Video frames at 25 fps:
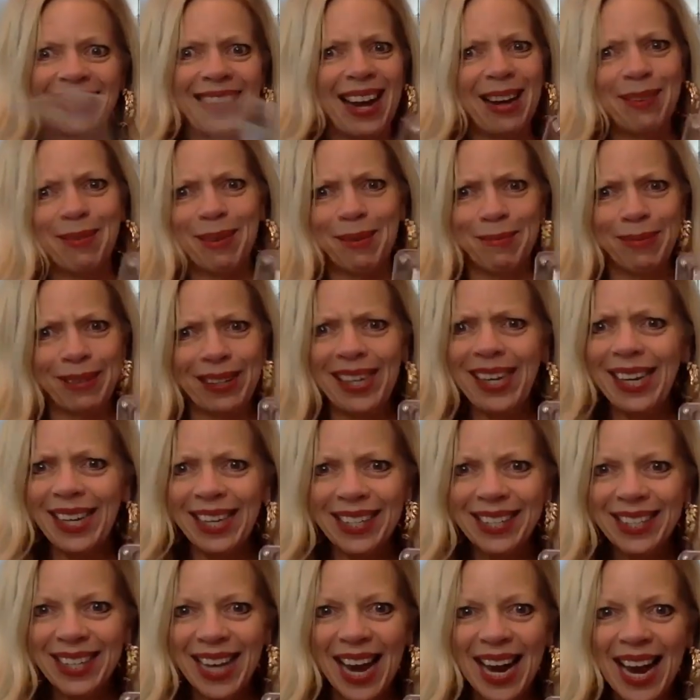I mean,
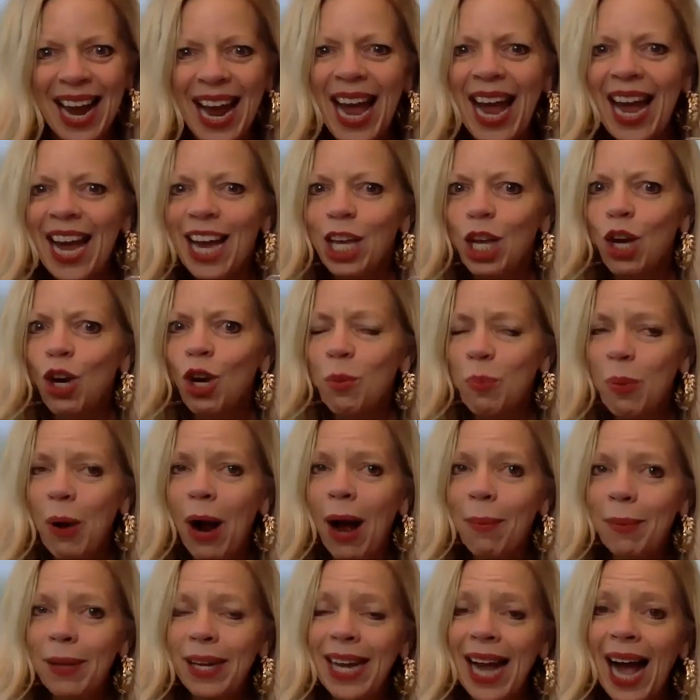please, like you could
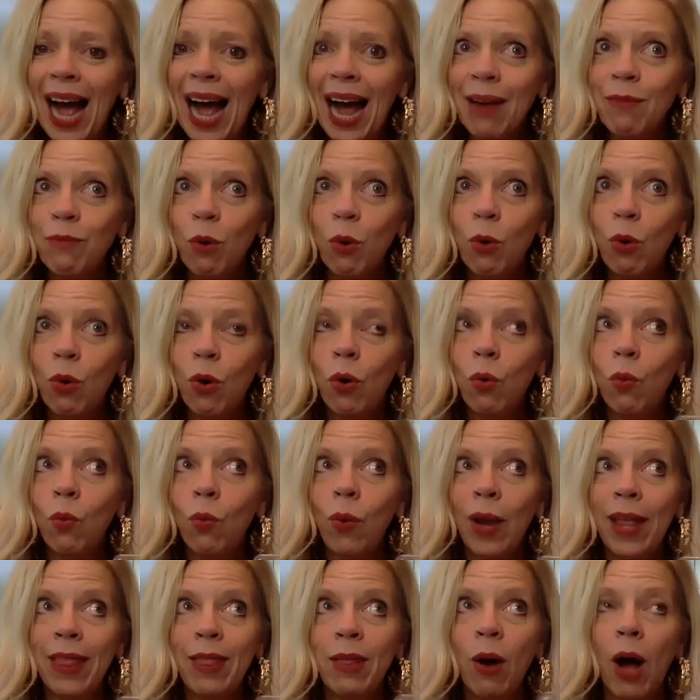probably,
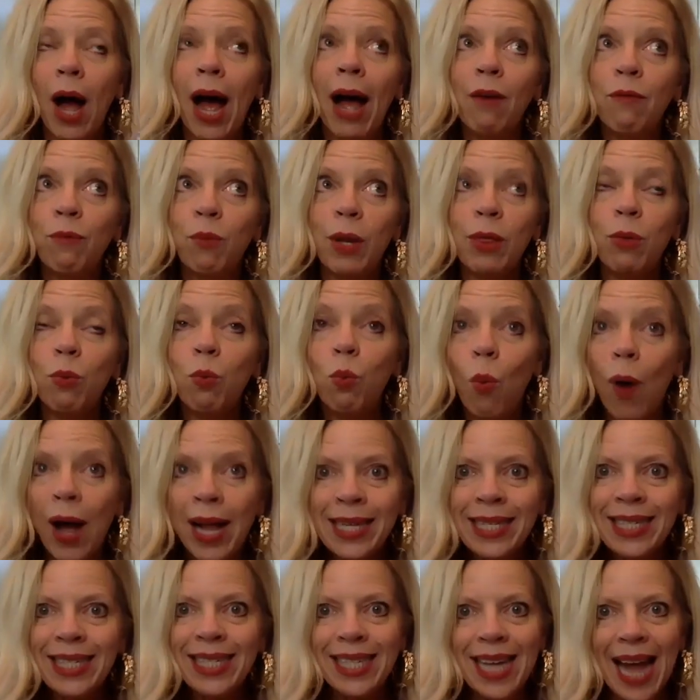with
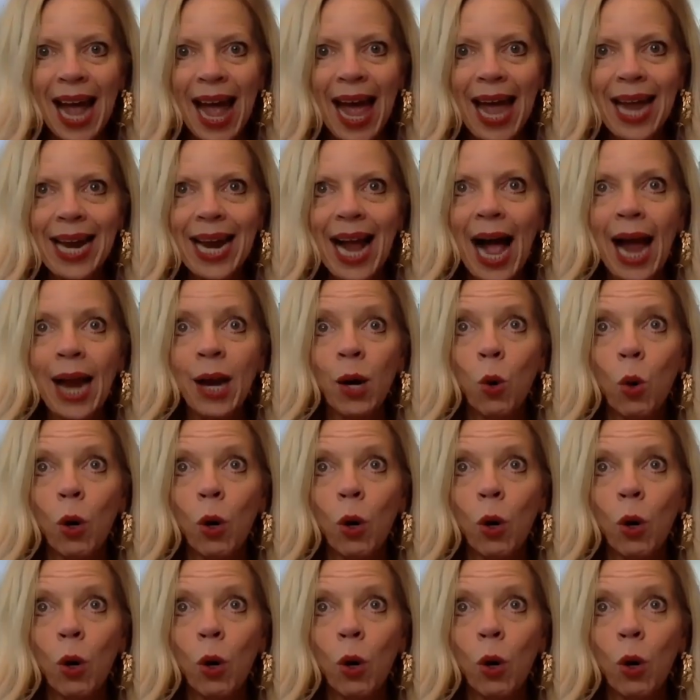one set, I